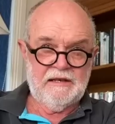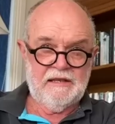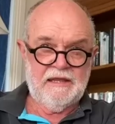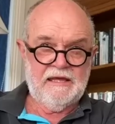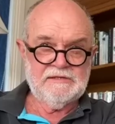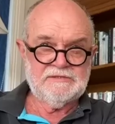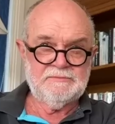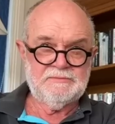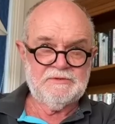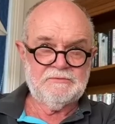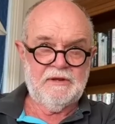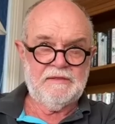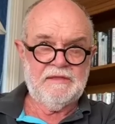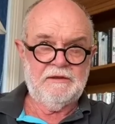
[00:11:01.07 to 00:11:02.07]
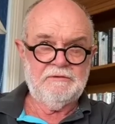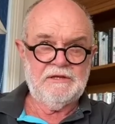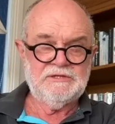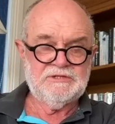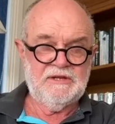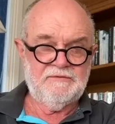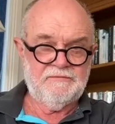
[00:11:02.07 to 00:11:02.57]
allows them to run their
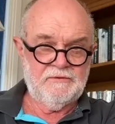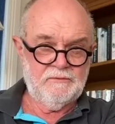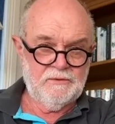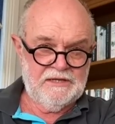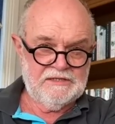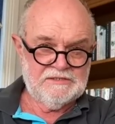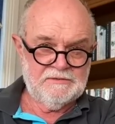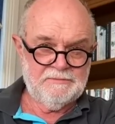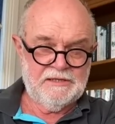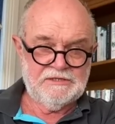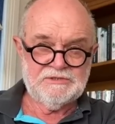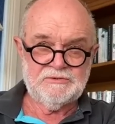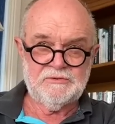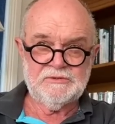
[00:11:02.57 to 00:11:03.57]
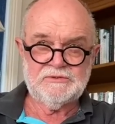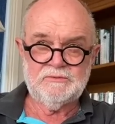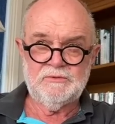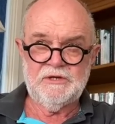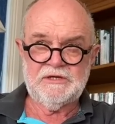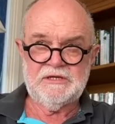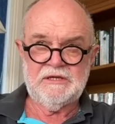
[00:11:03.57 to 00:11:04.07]
engine every week to make sure it's
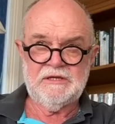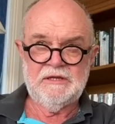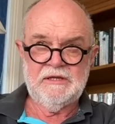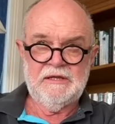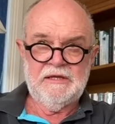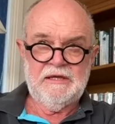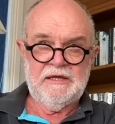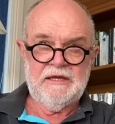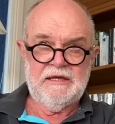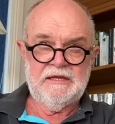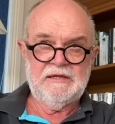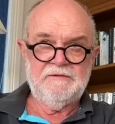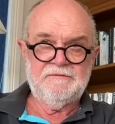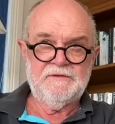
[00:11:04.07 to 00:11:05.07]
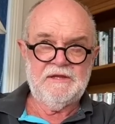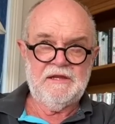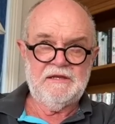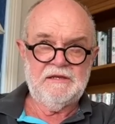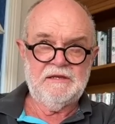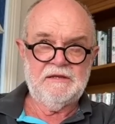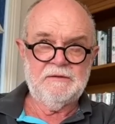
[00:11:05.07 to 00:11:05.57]
working, and if
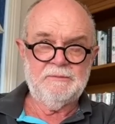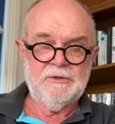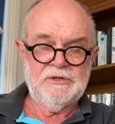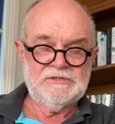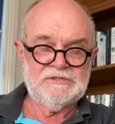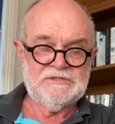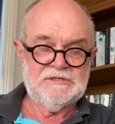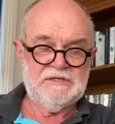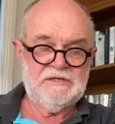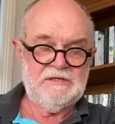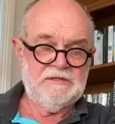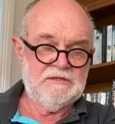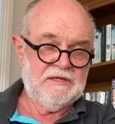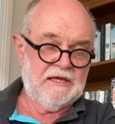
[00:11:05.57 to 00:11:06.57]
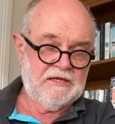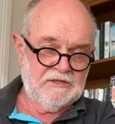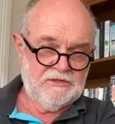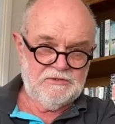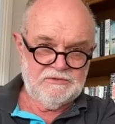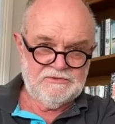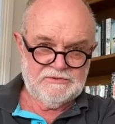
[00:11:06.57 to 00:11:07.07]
needed in an emergency, they can
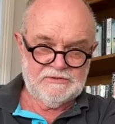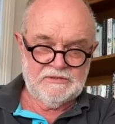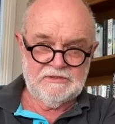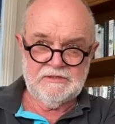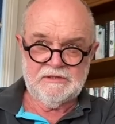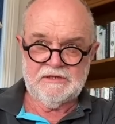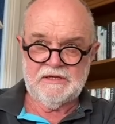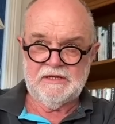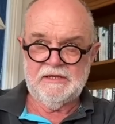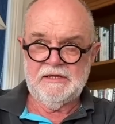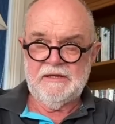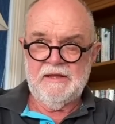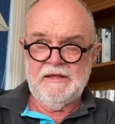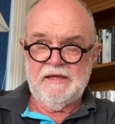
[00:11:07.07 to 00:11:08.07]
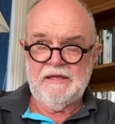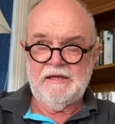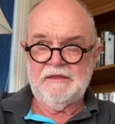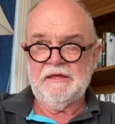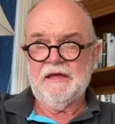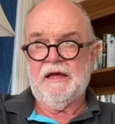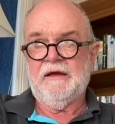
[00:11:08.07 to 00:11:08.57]
use it. Okay.
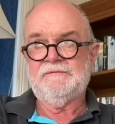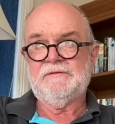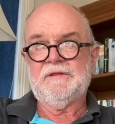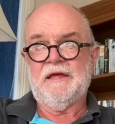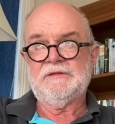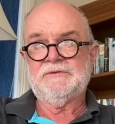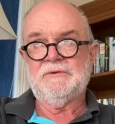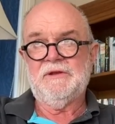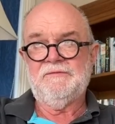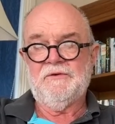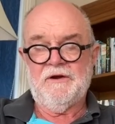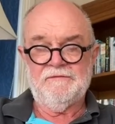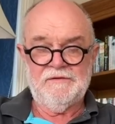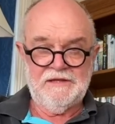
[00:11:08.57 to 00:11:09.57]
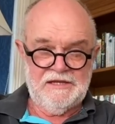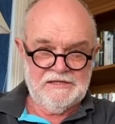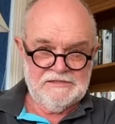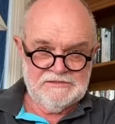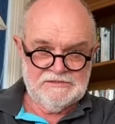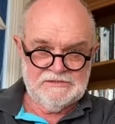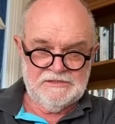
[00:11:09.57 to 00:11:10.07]
Anything after that 25
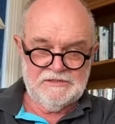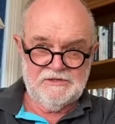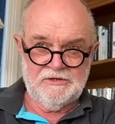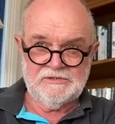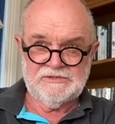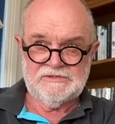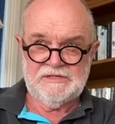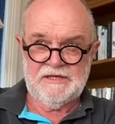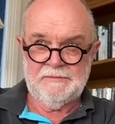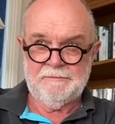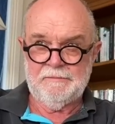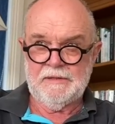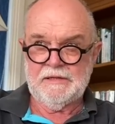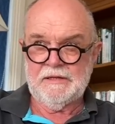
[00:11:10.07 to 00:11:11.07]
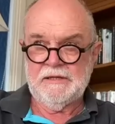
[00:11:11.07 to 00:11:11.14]
litres, it costs them,